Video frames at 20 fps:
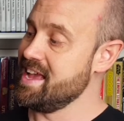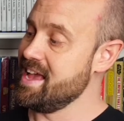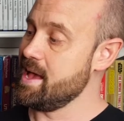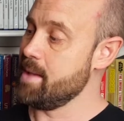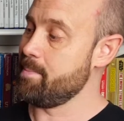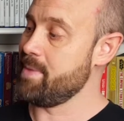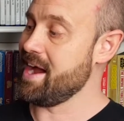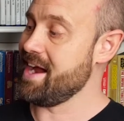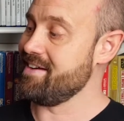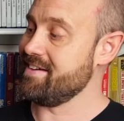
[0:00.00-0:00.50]

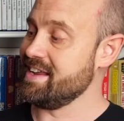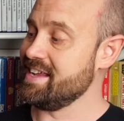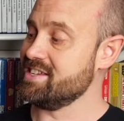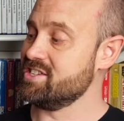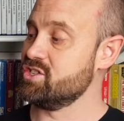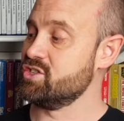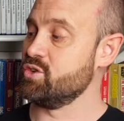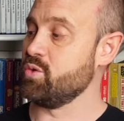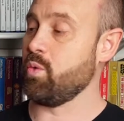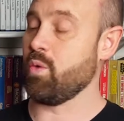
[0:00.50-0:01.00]
Apparently it's
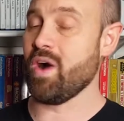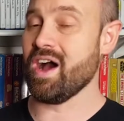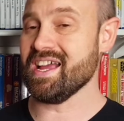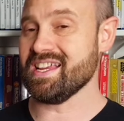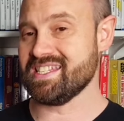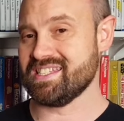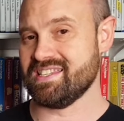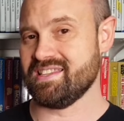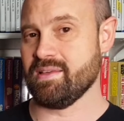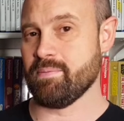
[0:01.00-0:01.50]

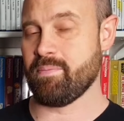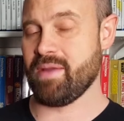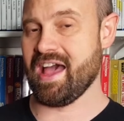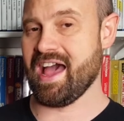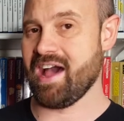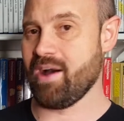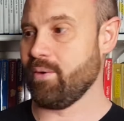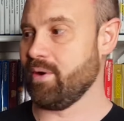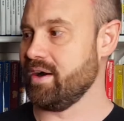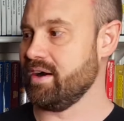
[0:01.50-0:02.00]
twice the
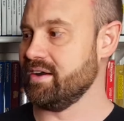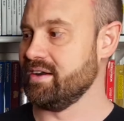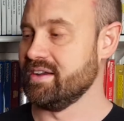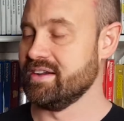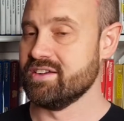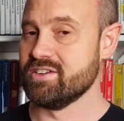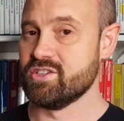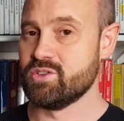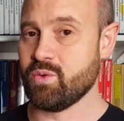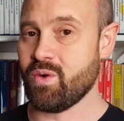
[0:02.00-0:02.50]
power,
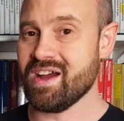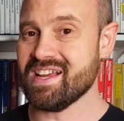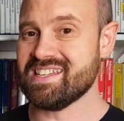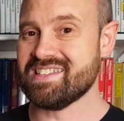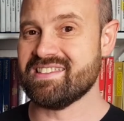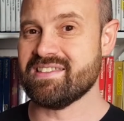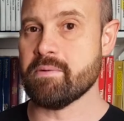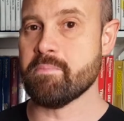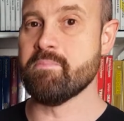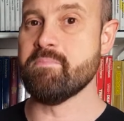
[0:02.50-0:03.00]
twice
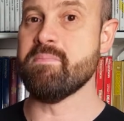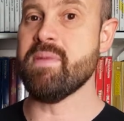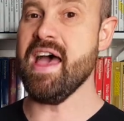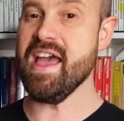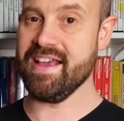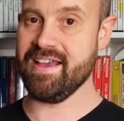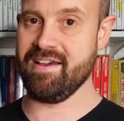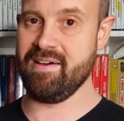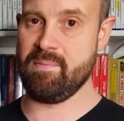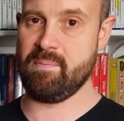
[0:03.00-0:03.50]
the
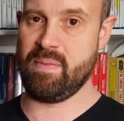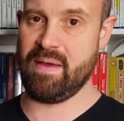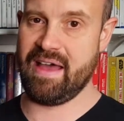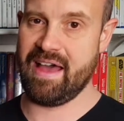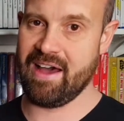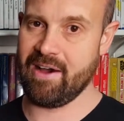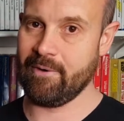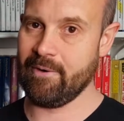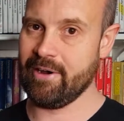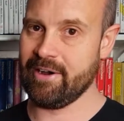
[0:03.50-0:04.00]
Mega
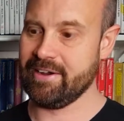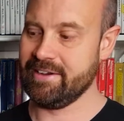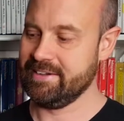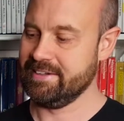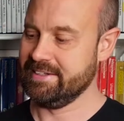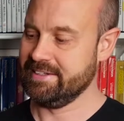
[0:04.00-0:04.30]
power.